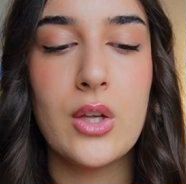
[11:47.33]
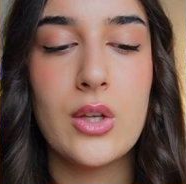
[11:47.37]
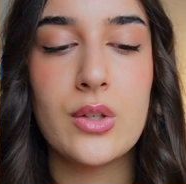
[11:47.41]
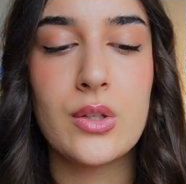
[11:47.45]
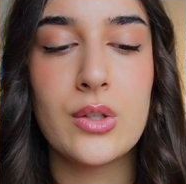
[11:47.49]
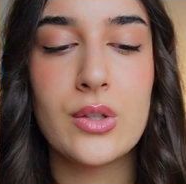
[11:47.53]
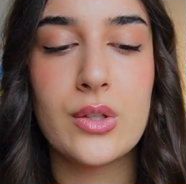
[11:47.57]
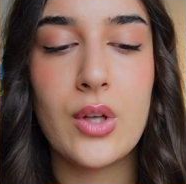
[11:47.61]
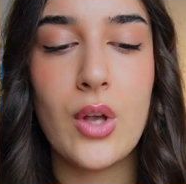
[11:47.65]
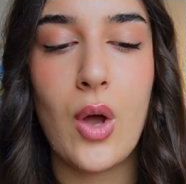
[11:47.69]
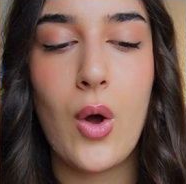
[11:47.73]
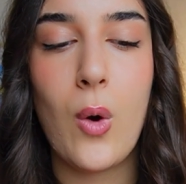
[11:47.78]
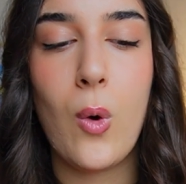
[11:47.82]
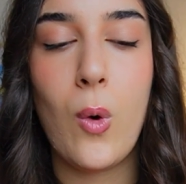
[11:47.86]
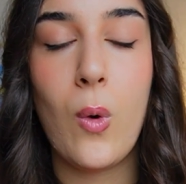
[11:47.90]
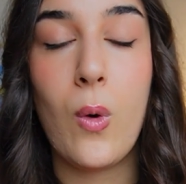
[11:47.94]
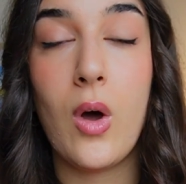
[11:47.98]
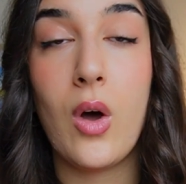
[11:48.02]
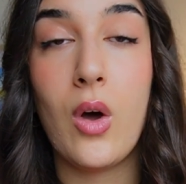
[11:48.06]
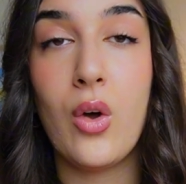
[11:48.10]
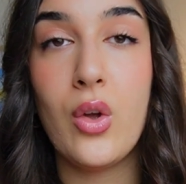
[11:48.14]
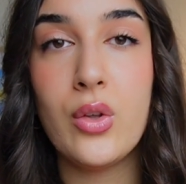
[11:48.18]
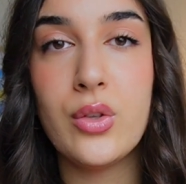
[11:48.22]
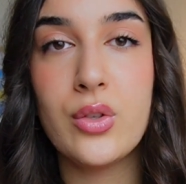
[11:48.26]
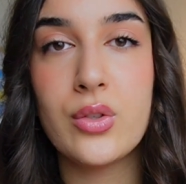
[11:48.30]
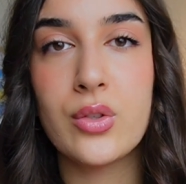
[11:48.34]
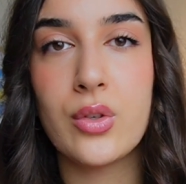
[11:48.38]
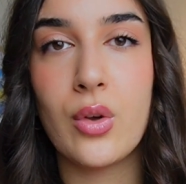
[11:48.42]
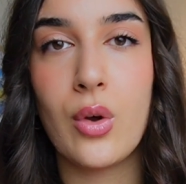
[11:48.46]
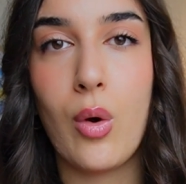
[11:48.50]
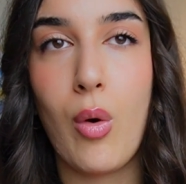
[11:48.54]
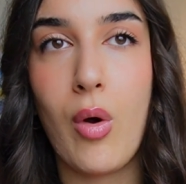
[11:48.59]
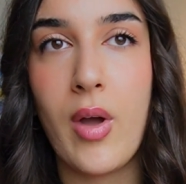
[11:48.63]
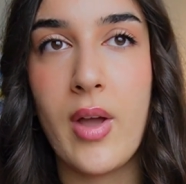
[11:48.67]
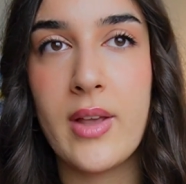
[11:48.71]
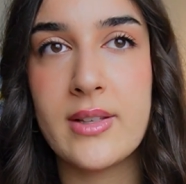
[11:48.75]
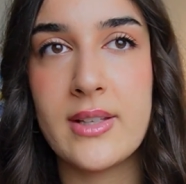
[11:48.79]
So
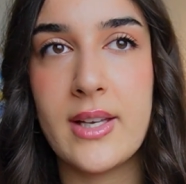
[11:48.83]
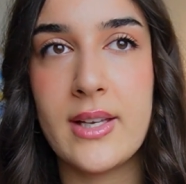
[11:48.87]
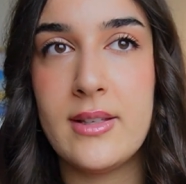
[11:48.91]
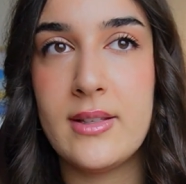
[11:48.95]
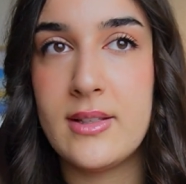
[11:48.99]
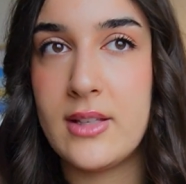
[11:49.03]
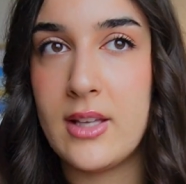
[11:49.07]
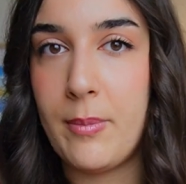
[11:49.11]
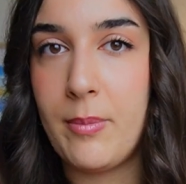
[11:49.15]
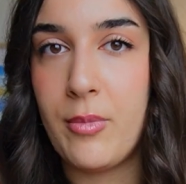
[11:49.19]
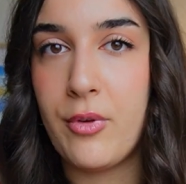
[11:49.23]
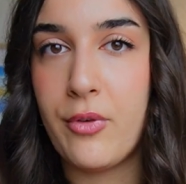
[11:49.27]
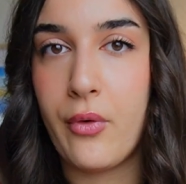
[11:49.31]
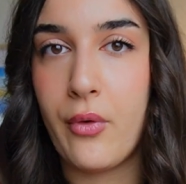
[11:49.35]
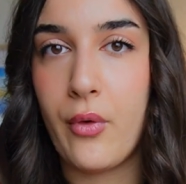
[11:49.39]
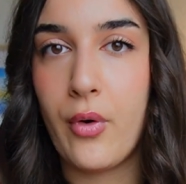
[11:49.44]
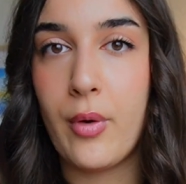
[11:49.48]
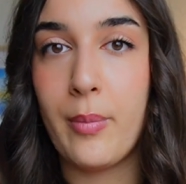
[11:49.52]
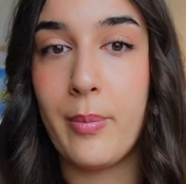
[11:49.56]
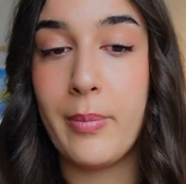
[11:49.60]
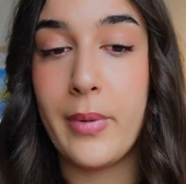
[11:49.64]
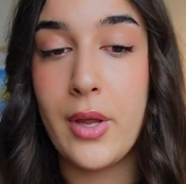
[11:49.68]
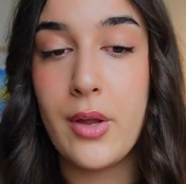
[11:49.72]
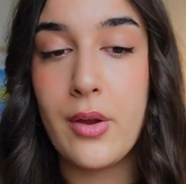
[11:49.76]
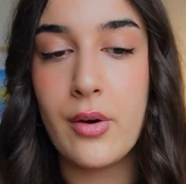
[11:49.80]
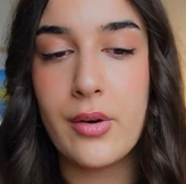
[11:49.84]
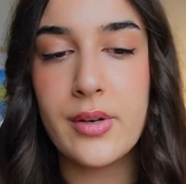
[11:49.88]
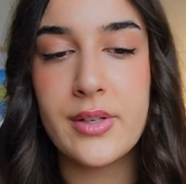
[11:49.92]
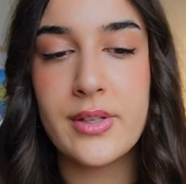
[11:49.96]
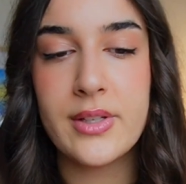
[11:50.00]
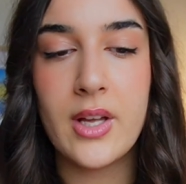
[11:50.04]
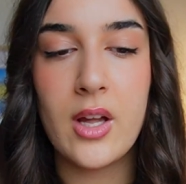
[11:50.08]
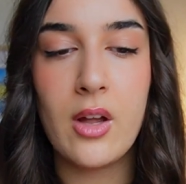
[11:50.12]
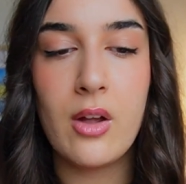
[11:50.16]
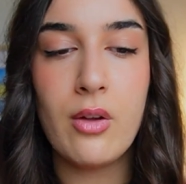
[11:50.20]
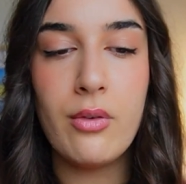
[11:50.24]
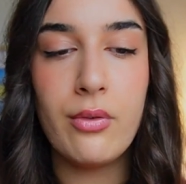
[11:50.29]
also, as I said before, be
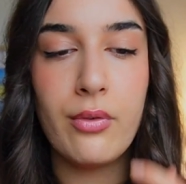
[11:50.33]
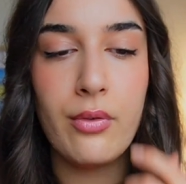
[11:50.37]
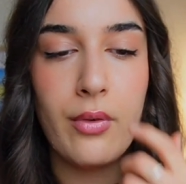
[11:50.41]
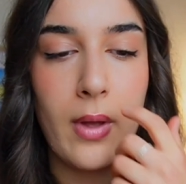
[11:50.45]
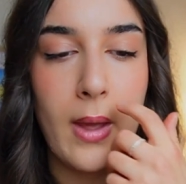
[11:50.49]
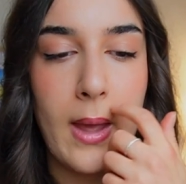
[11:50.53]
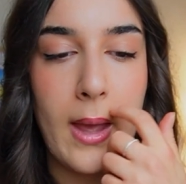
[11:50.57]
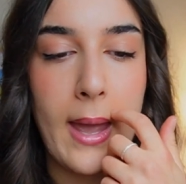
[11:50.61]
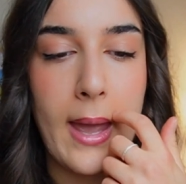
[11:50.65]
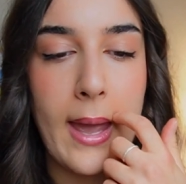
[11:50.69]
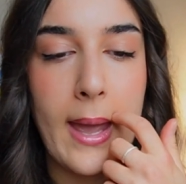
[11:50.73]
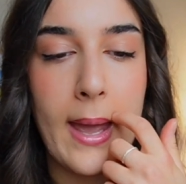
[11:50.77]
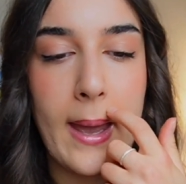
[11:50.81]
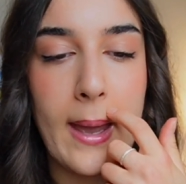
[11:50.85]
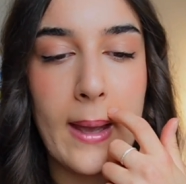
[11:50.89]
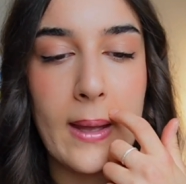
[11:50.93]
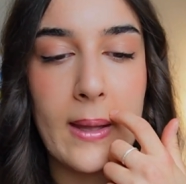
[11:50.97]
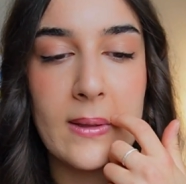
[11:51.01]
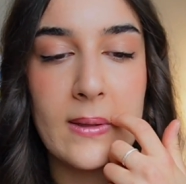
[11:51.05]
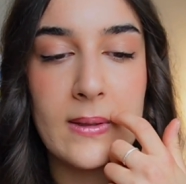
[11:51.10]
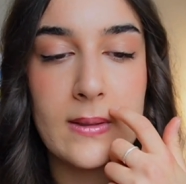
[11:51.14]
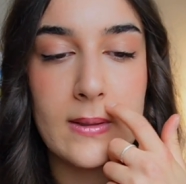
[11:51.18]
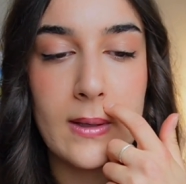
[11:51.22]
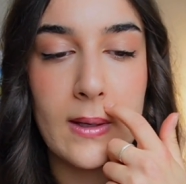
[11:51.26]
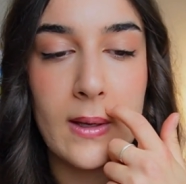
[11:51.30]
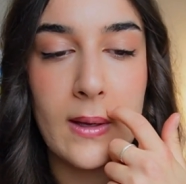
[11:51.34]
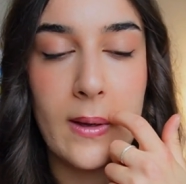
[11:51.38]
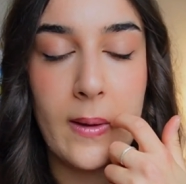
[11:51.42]
yourself and